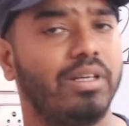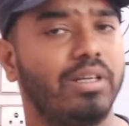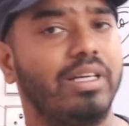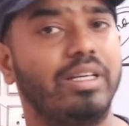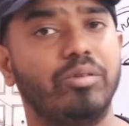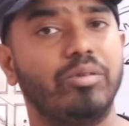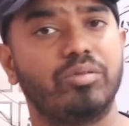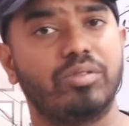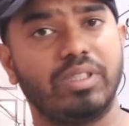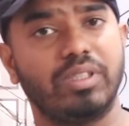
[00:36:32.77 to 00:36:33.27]

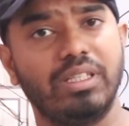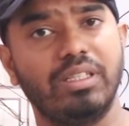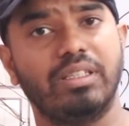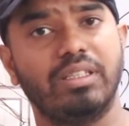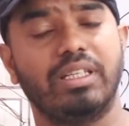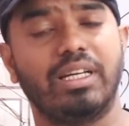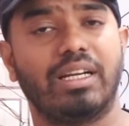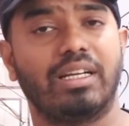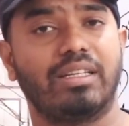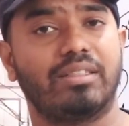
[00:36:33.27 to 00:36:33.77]
you see,
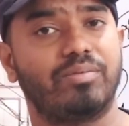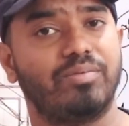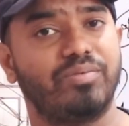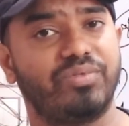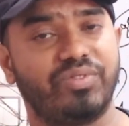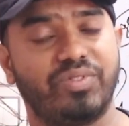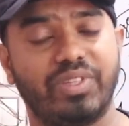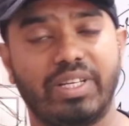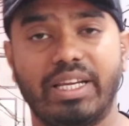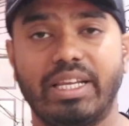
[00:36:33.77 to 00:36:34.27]
there are
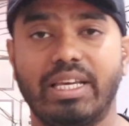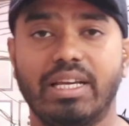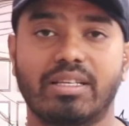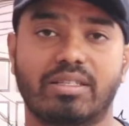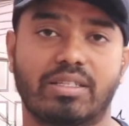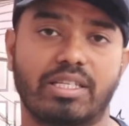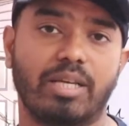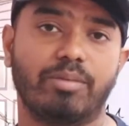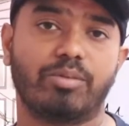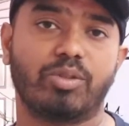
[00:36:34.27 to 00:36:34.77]

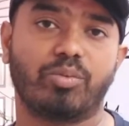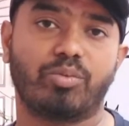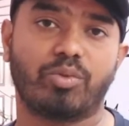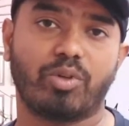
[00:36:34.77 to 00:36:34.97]
various types of